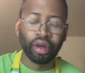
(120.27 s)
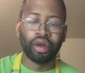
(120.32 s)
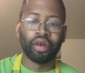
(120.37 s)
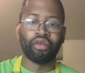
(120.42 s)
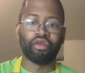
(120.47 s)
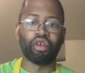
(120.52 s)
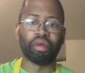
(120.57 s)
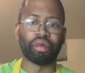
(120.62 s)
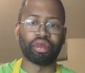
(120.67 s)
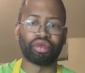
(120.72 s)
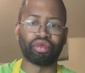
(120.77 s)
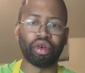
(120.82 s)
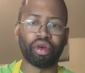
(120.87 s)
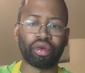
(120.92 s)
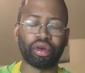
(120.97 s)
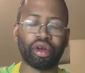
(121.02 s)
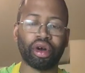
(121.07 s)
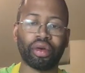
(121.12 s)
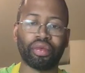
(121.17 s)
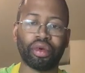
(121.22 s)
from the
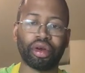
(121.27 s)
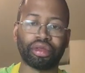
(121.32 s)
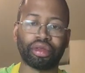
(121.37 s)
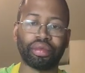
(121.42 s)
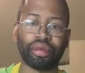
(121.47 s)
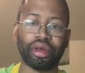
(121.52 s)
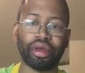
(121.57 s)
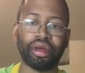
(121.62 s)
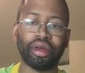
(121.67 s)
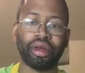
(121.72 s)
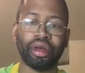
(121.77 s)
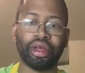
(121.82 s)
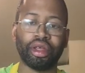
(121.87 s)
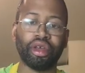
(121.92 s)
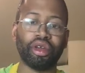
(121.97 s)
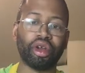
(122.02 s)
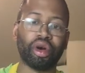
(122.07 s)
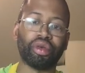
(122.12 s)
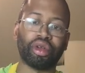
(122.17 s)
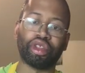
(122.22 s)
stroganoff recipe.
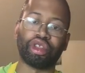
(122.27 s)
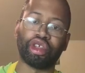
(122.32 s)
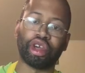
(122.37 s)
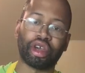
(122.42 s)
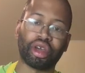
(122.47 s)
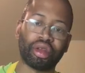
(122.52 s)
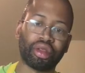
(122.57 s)
The chicken